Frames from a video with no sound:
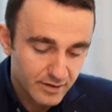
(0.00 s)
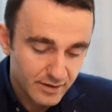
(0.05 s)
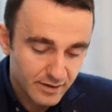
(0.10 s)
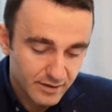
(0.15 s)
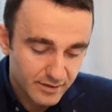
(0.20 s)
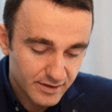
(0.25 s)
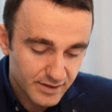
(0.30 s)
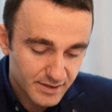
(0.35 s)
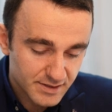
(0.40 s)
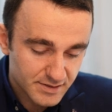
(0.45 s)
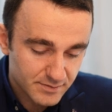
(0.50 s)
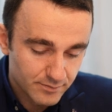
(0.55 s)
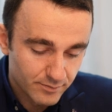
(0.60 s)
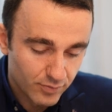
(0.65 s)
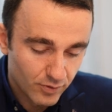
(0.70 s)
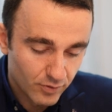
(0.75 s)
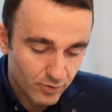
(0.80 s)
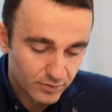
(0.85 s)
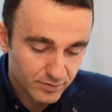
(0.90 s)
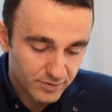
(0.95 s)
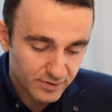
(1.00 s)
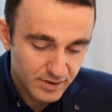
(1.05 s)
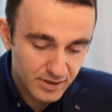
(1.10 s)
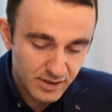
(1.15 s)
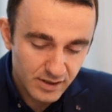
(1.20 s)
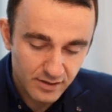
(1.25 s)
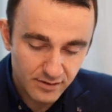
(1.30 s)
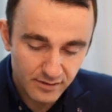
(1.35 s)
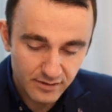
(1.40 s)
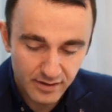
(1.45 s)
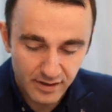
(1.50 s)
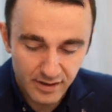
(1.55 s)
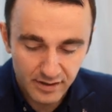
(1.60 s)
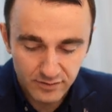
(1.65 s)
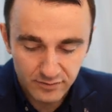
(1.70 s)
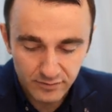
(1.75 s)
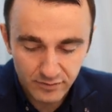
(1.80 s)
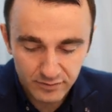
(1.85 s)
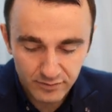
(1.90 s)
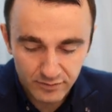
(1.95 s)
this bond here,
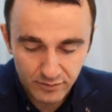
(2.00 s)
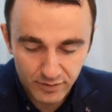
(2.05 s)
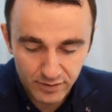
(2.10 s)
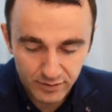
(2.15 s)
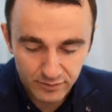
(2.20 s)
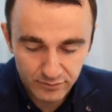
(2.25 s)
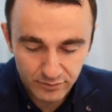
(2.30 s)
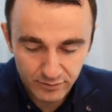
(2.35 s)
and you're going